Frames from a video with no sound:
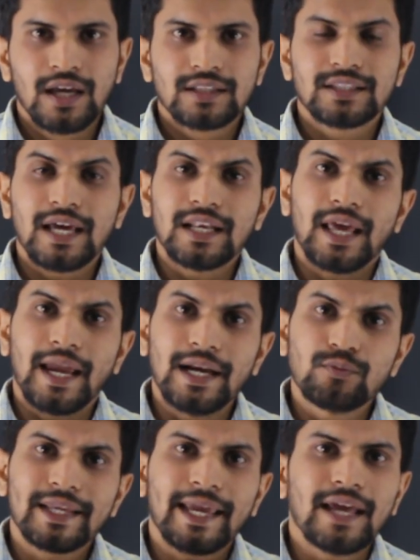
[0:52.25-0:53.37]
then
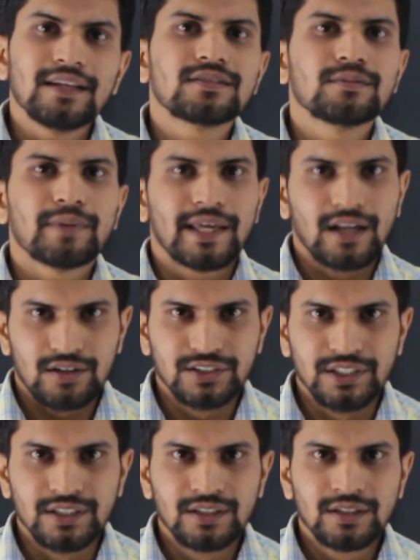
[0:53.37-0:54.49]
it will carry some
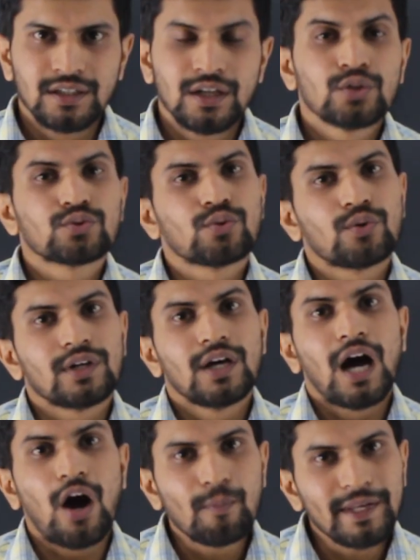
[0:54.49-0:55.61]
energy.
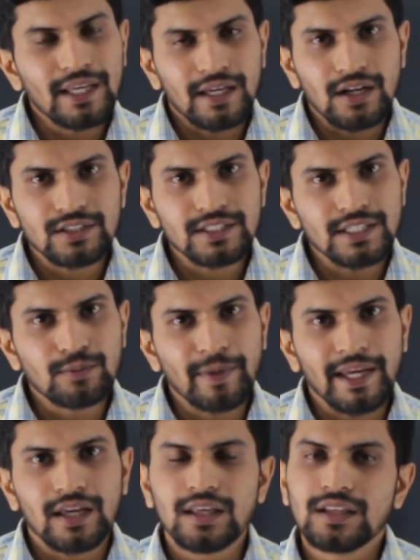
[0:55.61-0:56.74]
So, how many energies it
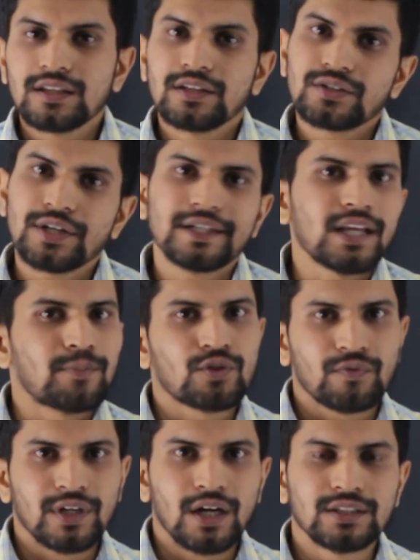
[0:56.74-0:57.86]
may carry? Three types
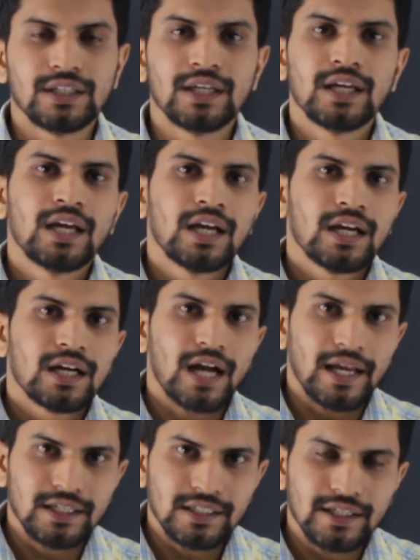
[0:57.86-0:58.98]
of energy:
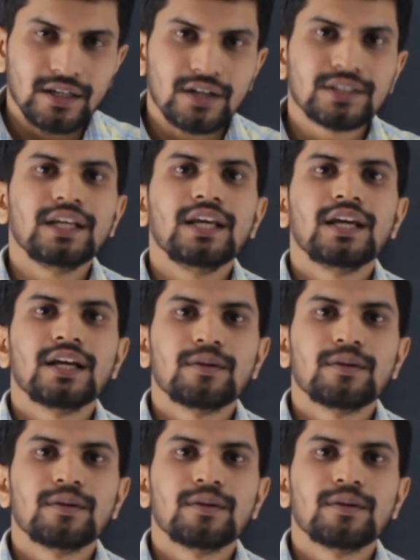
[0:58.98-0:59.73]
kinetic energy,